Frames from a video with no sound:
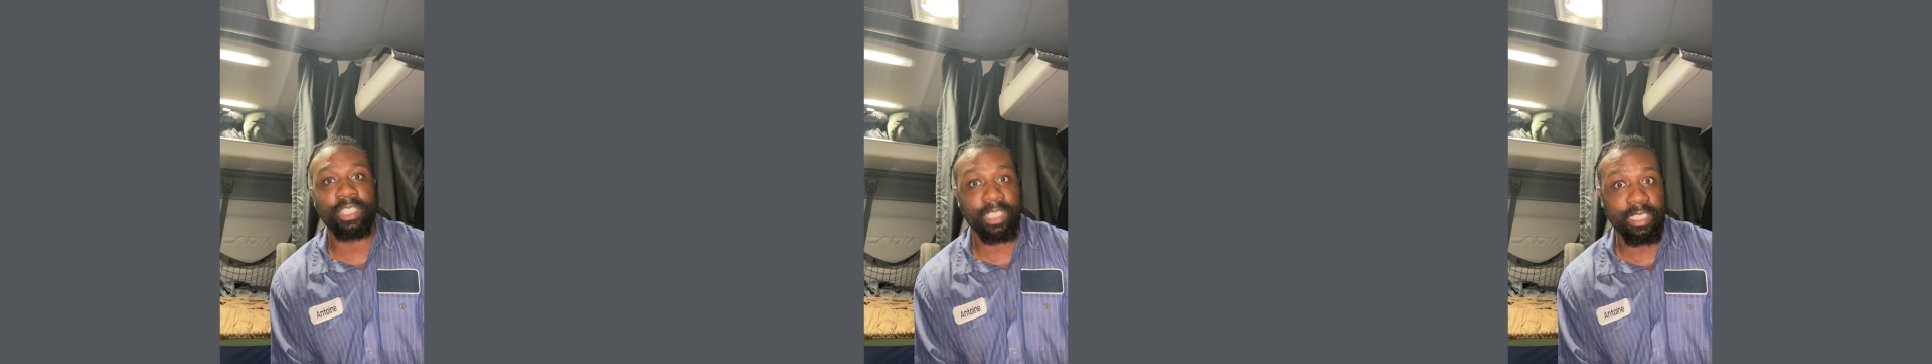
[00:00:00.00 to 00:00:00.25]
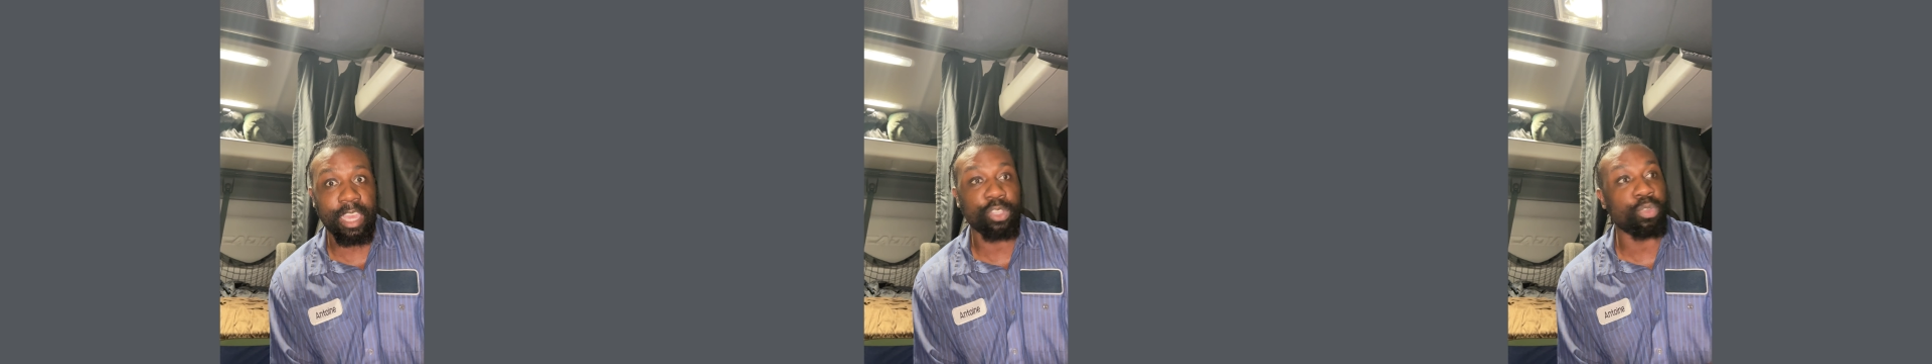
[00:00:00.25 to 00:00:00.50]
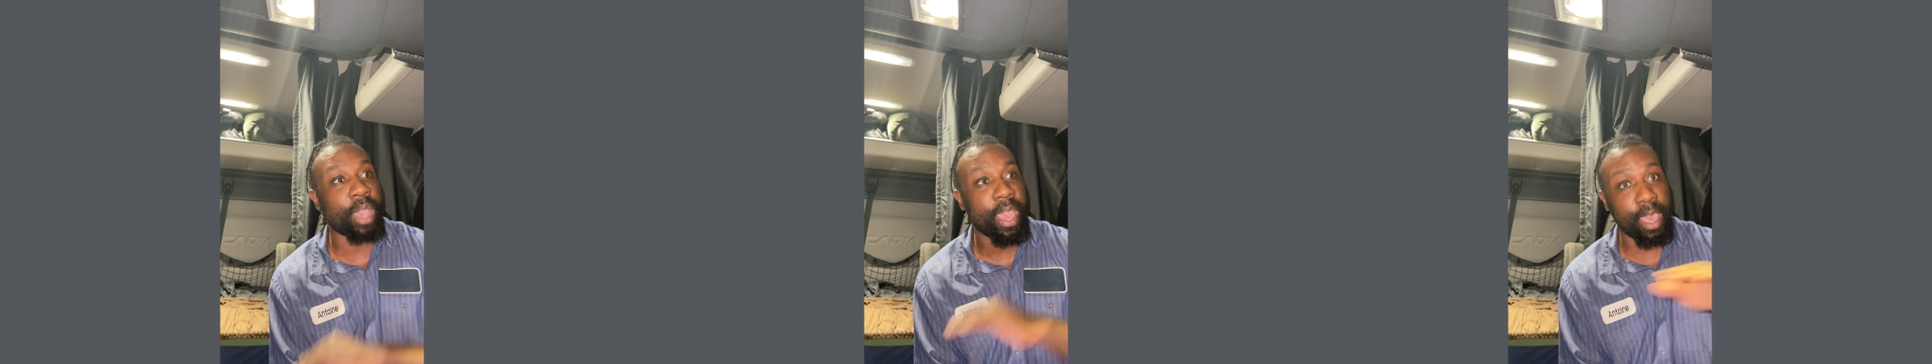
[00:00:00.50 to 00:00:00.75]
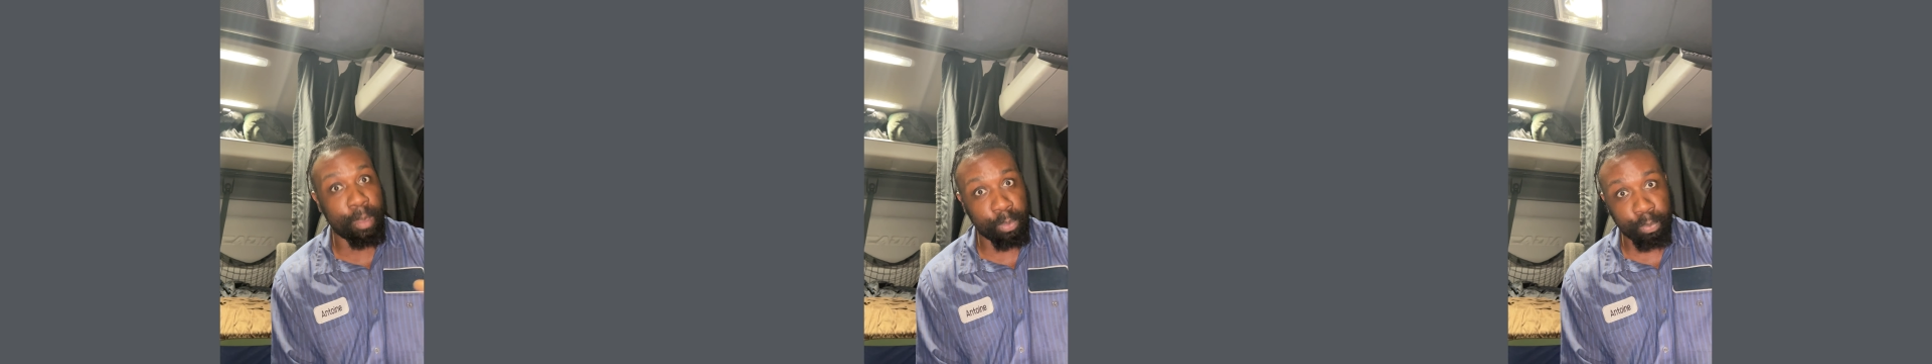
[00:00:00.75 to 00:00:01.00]
just like you got
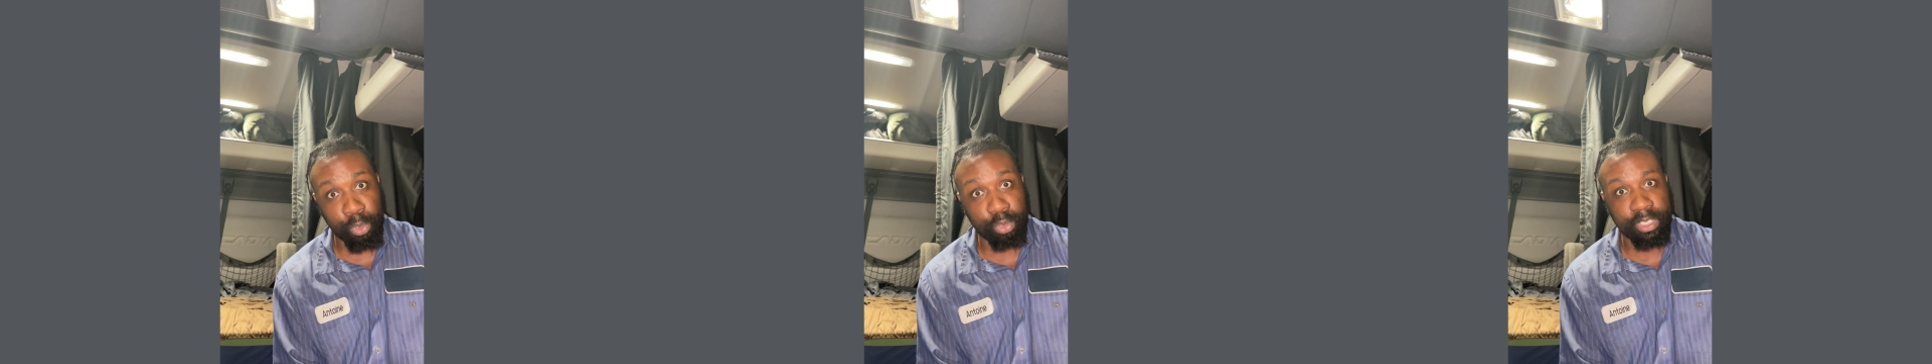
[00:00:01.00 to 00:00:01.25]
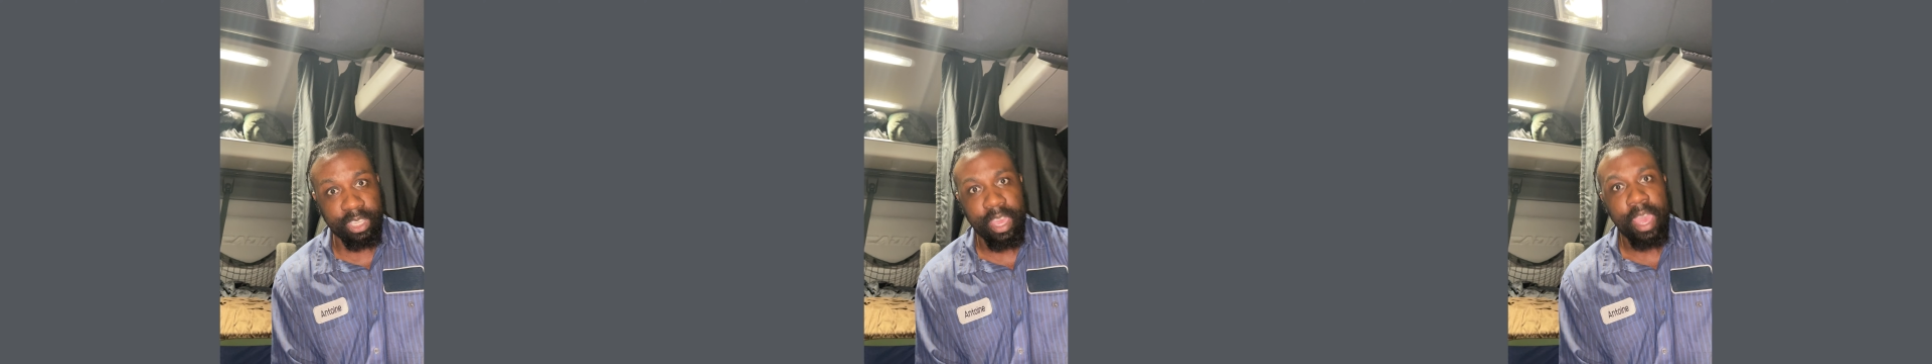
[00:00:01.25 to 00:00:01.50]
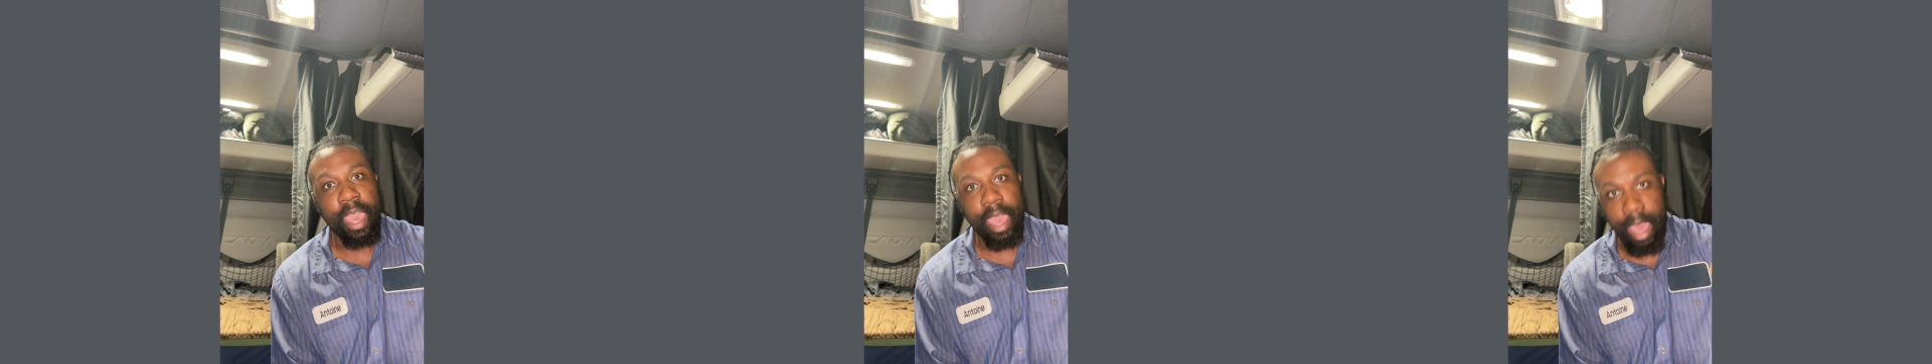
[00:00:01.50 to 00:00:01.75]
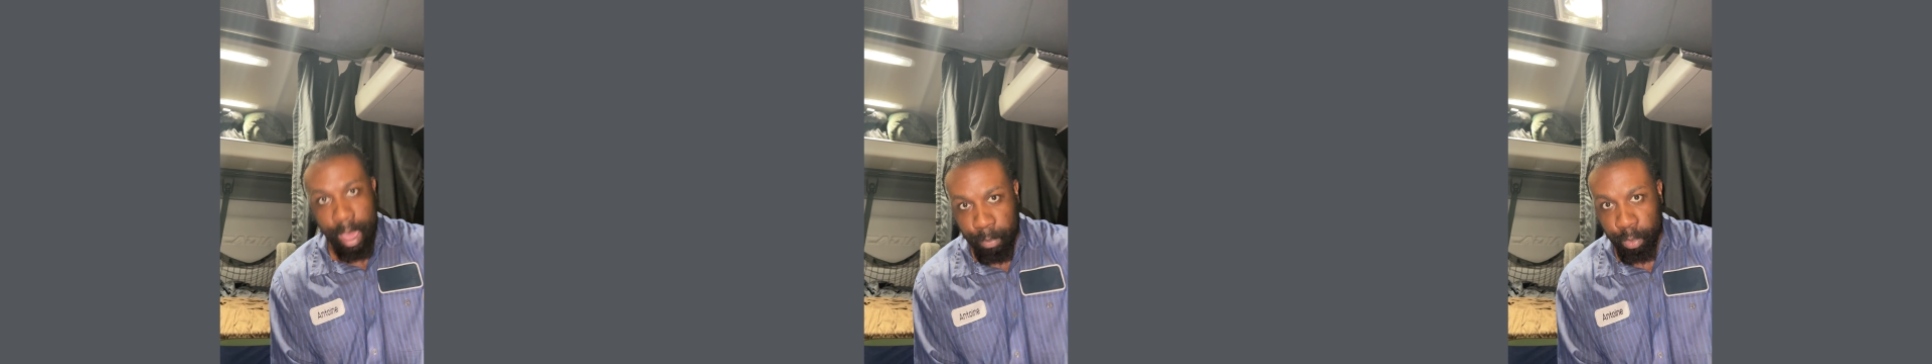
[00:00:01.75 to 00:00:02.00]
Apple Music
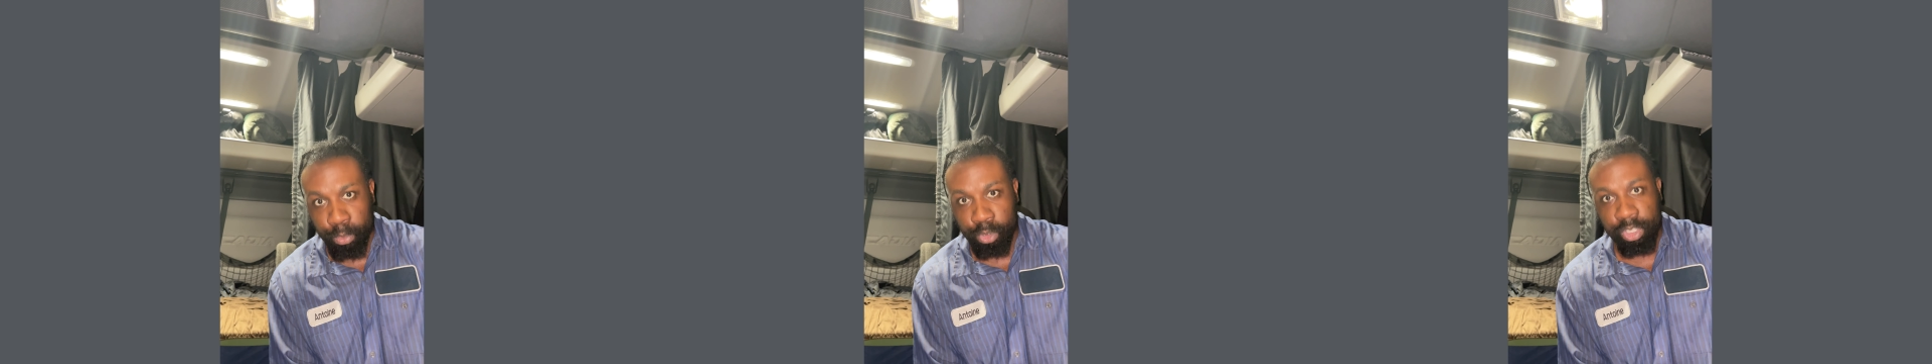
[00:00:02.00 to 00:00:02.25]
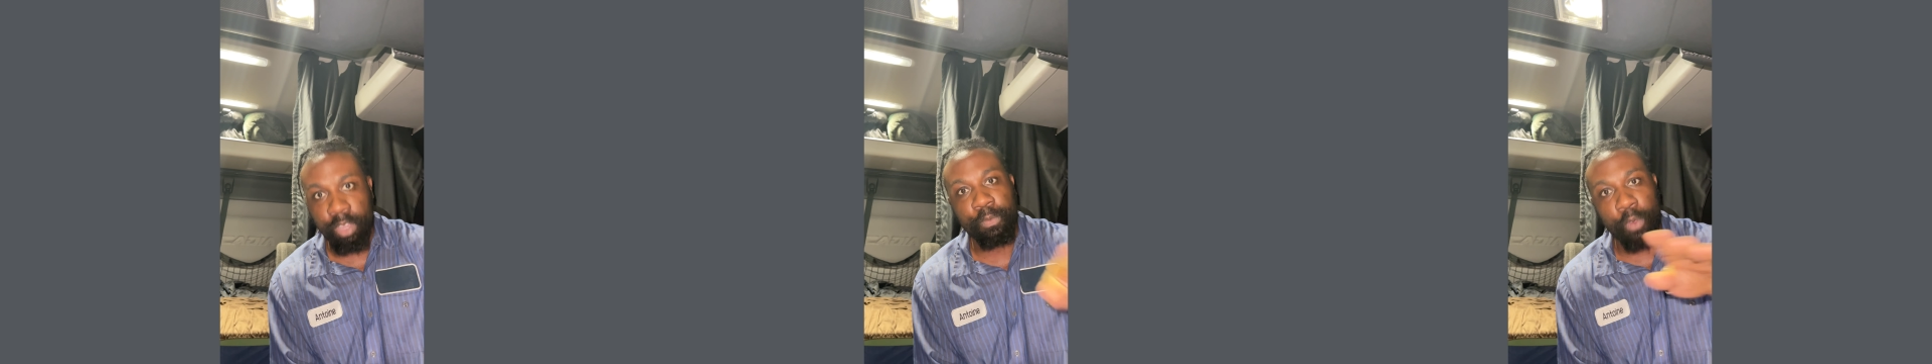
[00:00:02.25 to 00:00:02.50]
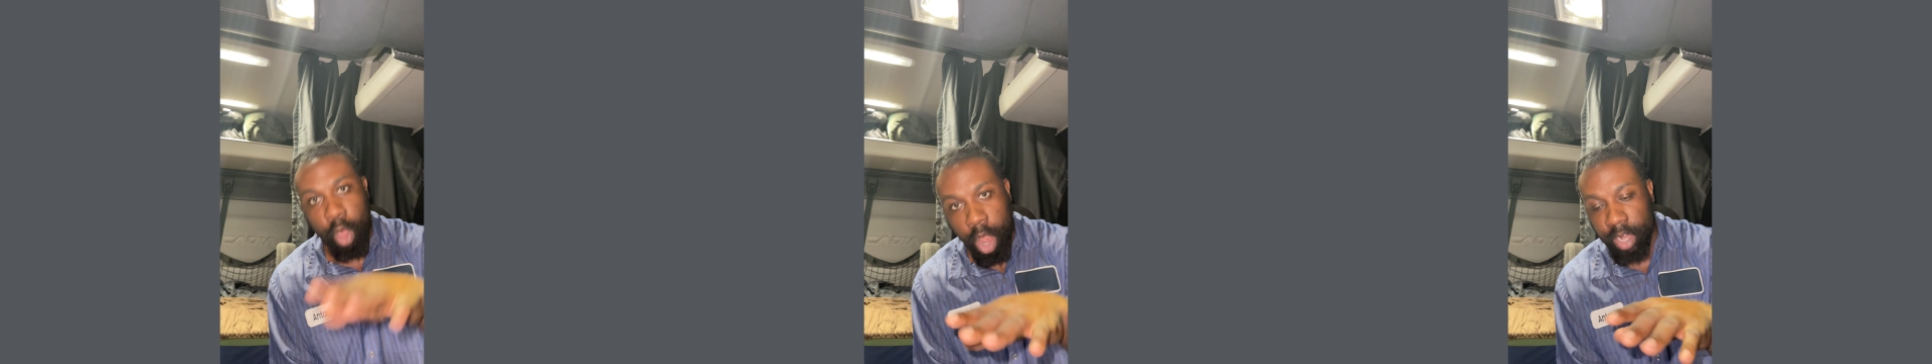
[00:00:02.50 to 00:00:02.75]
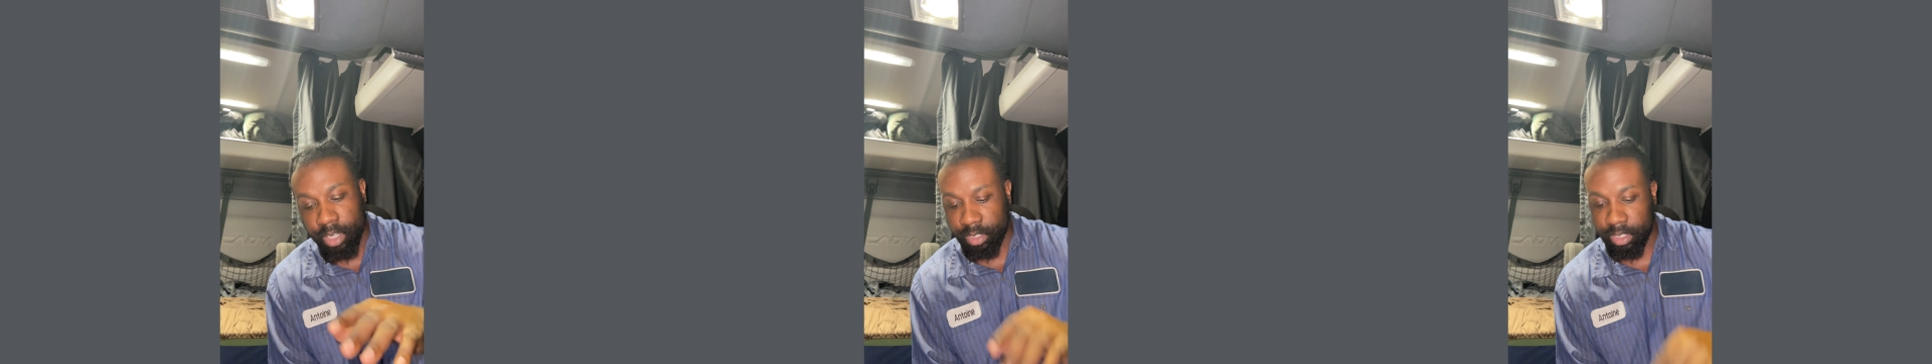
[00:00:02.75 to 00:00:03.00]
and Apple Music for
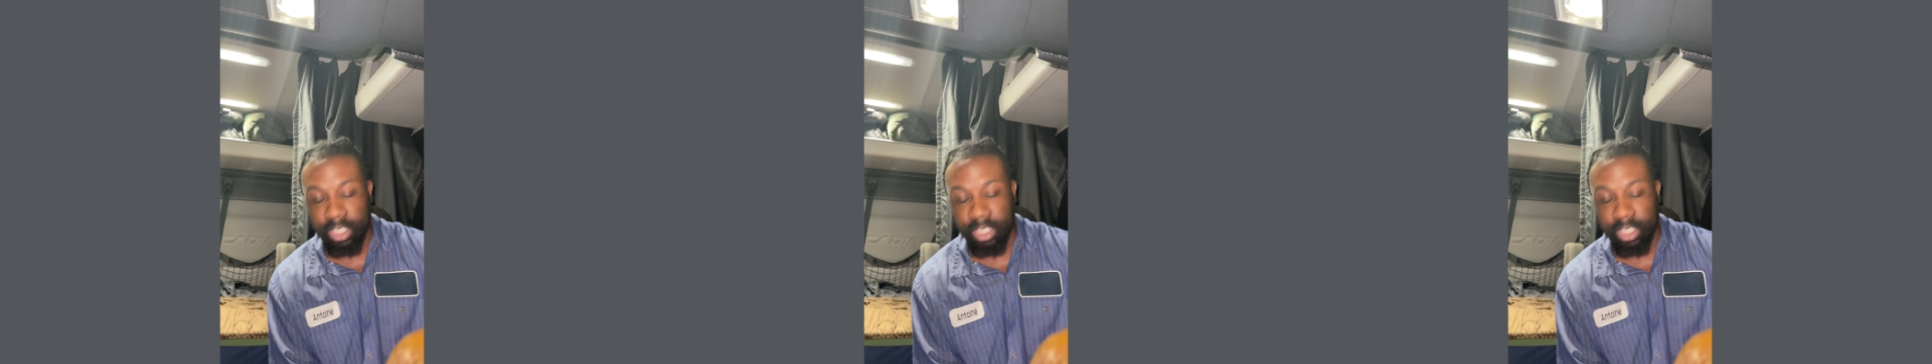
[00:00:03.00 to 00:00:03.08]
artists.